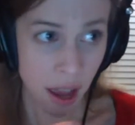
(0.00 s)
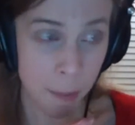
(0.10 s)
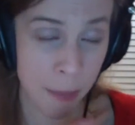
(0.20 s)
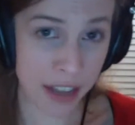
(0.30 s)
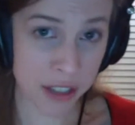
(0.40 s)
a
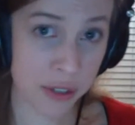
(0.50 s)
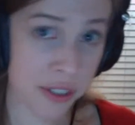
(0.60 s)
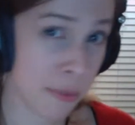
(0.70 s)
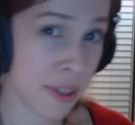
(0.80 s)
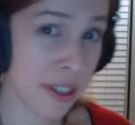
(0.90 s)
bachelor's
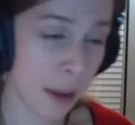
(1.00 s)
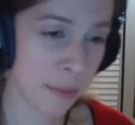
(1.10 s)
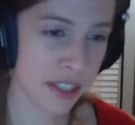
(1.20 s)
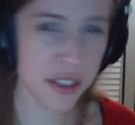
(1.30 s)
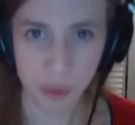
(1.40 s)
in music
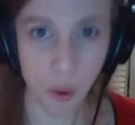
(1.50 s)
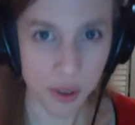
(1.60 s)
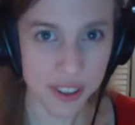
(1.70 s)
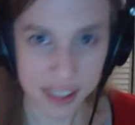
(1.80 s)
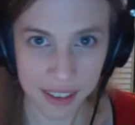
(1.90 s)
composition, of
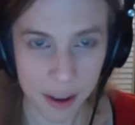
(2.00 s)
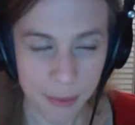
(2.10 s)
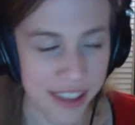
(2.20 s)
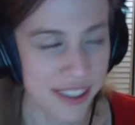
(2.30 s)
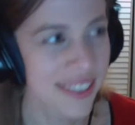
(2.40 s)
course, because I got a
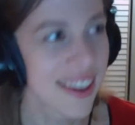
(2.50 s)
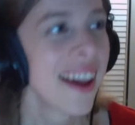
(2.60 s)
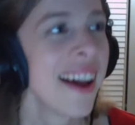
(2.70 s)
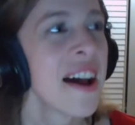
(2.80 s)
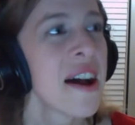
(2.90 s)
master's,
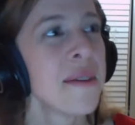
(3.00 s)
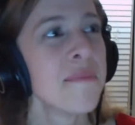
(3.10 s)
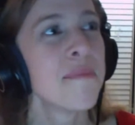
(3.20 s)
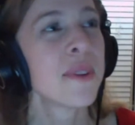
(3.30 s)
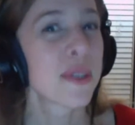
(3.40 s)

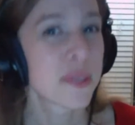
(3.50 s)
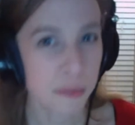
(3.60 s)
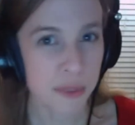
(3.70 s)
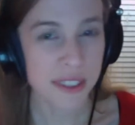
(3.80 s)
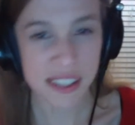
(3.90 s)
um, but also
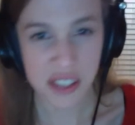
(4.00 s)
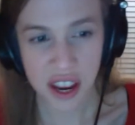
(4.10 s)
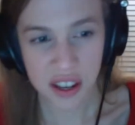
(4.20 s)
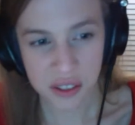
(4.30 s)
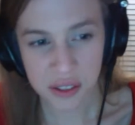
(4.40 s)
music
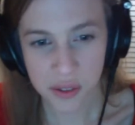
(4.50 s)
education.